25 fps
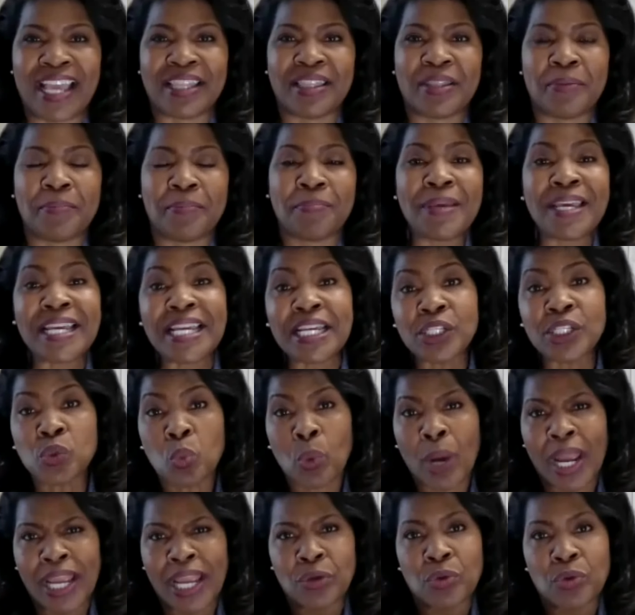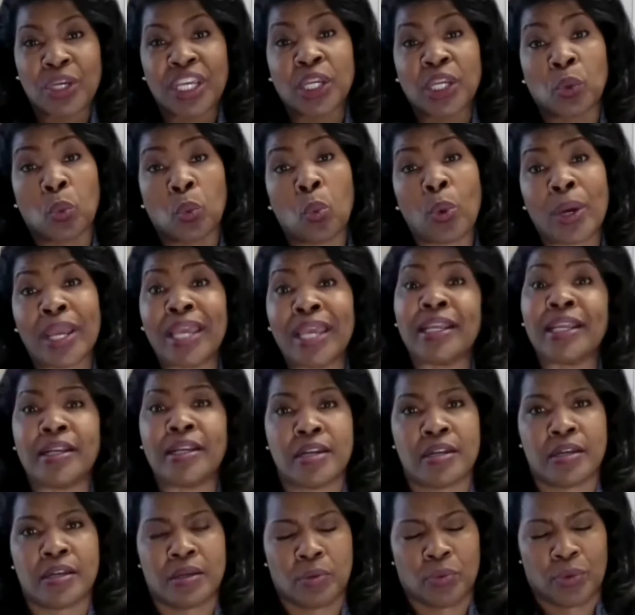and the biggest way you can
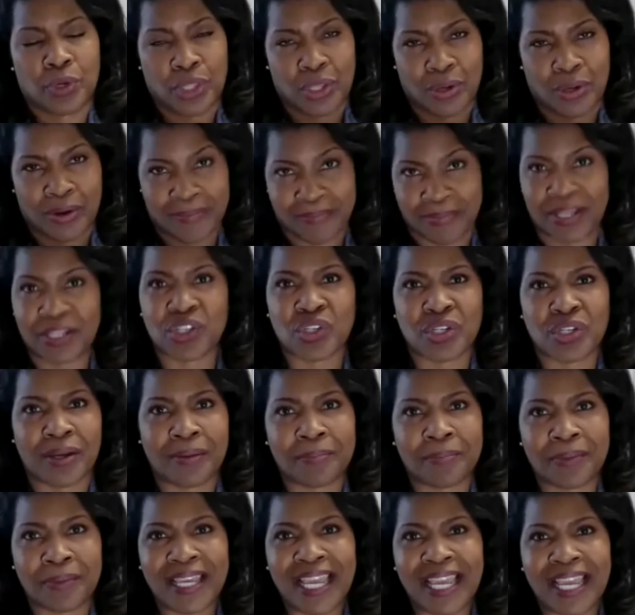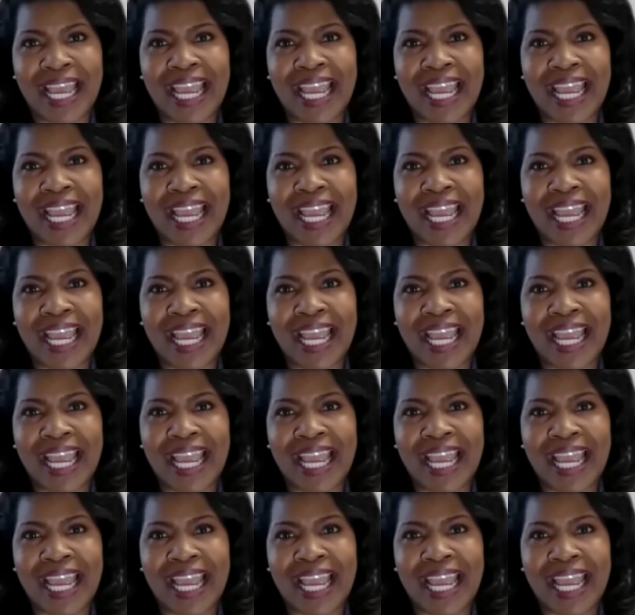win with your bishop